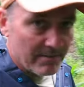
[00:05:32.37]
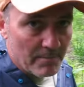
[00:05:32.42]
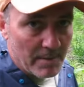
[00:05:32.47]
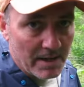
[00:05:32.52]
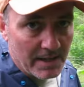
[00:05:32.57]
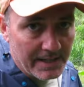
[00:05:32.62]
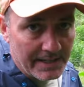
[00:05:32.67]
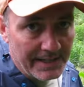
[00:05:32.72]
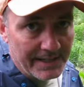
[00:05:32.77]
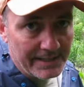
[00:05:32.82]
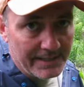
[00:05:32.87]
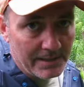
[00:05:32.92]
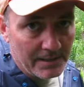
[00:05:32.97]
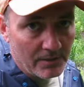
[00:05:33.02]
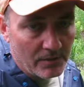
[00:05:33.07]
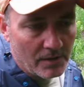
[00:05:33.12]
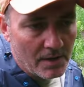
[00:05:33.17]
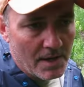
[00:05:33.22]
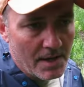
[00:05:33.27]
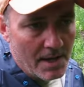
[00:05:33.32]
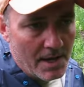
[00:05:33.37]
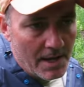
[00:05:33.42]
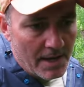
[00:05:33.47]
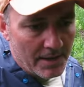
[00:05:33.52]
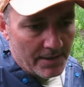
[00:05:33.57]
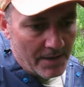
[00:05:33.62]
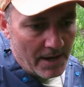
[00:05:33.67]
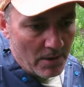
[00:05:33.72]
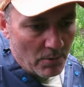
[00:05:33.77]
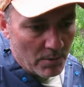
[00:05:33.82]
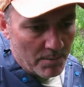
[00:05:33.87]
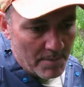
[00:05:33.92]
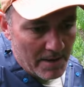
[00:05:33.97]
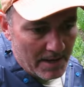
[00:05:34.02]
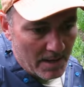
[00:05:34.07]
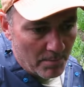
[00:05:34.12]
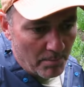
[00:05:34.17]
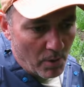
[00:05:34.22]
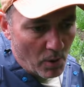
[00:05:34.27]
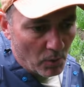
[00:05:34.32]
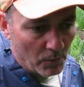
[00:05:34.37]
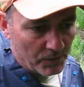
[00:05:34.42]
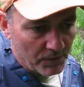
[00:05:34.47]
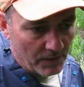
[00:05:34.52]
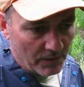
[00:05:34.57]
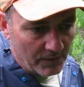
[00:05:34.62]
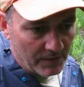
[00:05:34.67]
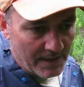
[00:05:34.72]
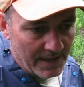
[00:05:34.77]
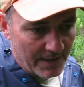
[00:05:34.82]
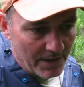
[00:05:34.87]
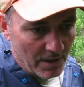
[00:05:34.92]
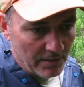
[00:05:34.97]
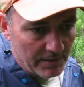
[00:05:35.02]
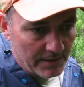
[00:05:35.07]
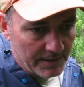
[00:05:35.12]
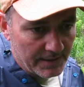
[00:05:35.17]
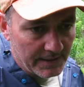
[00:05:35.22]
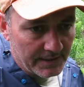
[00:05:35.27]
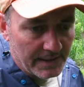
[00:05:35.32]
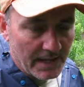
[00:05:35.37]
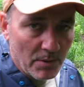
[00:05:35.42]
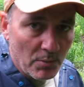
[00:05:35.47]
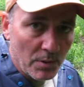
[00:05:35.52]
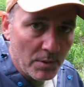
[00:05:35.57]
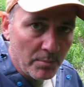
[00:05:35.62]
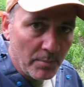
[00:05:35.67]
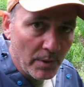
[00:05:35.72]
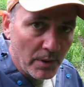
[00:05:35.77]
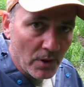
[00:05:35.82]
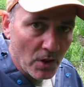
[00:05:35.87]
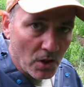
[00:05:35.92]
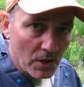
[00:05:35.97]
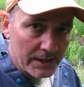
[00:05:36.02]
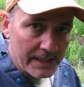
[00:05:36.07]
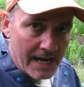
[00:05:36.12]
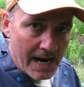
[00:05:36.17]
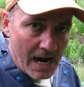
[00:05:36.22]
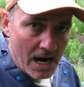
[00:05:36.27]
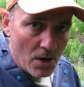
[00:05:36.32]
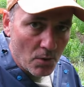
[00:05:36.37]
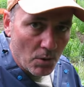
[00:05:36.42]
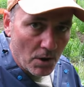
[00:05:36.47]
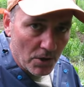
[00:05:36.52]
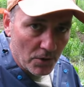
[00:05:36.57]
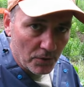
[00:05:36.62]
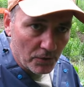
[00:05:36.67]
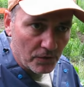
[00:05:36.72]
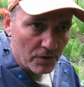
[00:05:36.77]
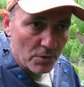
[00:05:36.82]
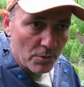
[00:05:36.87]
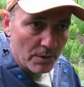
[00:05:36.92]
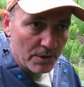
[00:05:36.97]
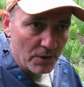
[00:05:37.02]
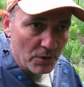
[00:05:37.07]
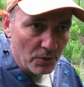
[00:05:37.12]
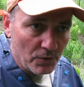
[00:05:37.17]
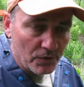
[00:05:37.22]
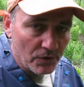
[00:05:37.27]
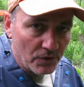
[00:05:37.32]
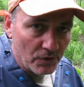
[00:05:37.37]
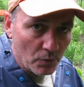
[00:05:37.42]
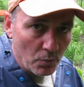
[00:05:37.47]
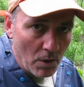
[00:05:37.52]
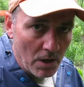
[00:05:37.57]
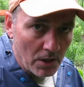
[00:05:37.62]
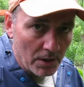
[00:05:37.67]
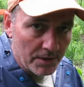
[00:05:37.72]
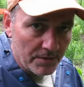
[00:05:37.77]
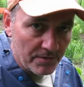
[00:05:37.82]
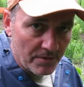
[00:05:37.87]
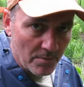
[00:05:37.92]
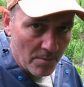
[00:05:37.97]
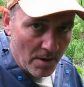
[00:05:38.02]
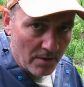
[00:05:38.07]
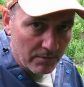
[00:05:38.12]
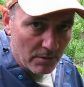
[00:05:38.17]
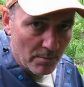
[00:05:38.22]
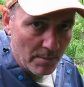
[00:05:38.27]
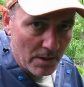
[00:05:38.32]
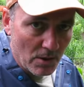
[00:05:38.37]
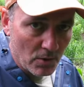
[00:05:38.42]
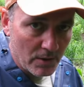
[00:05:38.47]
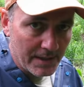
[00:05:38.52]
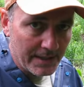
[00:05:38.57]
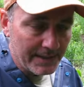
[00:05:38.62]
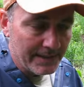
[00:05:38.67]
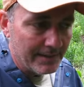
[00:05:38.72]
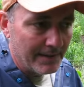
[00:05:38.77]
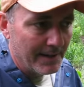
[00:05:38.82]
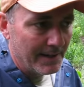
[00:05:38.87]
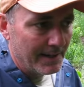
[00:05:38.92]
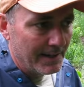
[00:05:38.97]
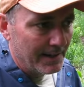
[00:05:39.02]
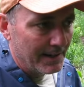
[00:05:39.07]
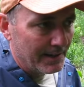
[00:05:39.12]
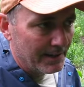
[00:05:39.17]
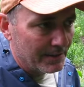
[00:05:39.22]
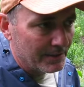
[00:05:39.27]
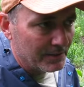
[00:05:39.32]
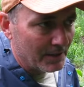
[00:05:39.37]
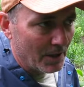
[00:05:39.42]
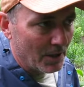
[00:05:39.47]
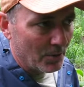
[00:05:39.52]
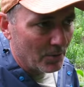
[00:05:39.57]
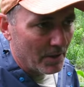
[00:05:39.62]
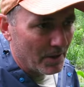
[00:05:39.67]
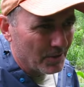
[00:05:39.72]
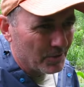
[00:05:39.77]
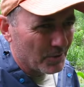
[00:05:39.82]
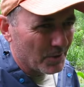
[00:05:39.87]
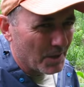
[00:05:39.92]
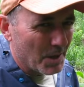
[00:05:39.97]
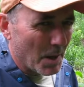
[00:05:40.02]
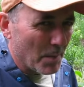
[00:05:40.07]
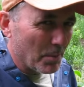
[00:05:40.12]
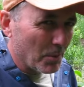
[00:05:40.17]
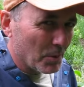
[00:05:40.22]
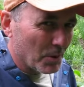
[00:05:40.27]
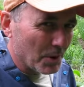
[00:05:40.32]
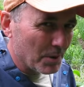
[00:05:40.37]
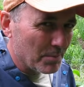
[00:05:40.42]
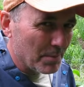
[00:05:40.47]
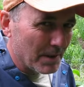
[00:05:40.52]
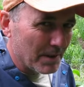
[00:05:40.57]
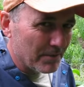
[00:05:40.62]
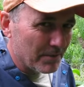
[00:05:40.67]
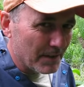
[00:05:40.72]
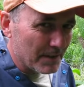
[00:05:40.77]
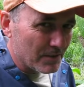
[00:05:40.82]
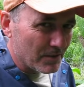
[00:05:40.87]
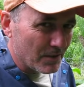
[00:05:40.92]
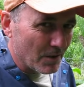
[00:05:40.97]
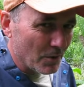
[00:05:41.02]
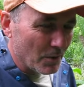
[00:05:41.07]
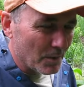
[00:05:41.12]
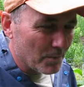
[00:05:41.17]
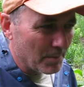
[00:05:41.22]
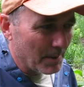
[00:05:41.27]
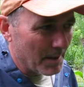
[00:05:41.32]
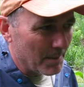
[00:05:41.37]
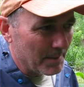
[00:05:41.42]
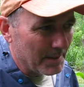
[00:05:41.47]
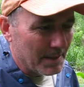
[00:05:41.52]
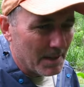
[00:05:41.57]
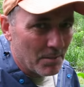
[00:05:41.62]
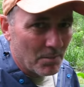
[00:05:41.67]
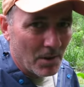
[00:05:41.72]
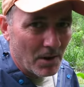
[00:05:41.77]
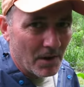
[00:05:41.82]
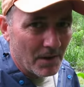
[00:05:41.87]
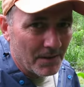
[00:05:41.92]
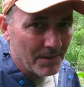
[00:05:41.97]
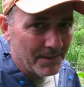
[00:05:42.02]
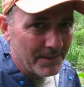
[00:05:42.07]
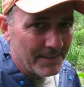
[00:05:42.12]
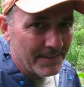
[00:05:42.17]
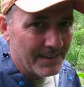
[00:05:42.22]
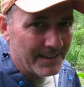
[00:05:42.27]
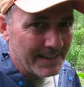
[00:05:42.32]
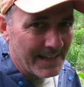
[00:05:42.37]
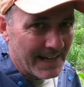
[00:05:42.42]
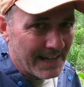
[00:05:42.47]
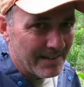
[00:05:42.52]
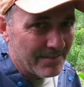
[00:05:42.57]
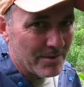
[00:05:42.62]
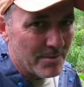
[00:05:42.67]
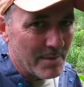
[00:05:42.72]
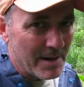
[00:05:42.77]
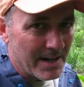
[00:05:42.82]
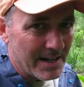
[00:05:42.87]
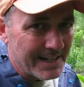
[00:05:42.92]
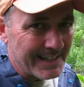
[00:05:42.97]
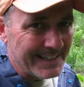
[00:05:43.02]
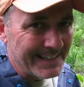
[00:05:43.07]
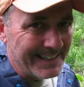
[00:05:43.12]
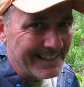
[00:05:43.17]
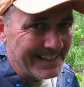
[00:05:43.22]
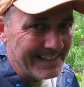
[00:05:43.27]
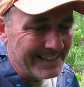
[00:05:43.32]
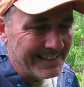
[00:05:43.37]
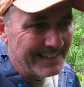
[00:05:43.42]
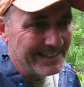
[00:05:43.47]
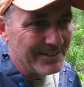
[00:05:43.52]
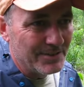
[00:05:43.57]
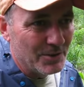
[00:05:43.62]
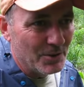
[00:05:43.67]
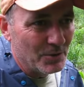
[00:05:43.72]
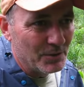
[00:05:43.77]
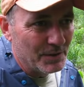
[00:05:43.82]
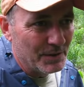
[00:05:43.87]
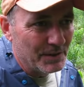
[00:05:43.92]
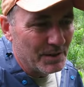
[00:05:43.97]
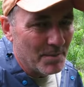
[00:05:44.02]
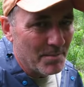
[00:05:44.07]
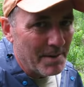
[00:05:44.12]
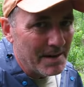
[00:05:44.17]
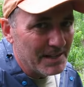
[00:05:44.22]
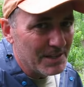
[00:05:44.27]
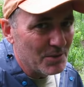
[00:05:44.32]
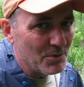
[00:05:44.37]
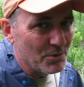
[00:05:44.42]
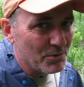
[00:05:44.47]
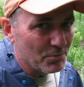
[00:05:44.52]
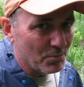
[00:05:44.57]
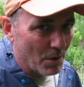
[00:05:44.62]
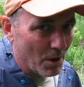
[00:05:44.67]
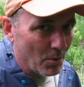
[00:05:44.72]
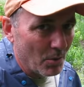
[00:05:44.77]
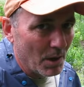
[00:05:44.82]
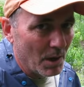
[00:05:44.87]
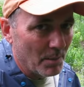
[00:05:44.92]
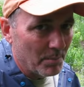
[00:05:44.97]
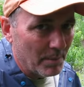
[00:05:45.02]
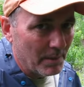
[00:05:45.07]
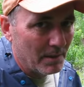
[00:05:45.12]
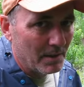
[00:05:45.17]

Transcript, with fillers: American Indians, they would make a poultice out of it that they would put on cow udders to reduce the swelling from over milking. So those are a couple good benefits to it, but I mean, come on, the Native American Indians used it to make you throw up.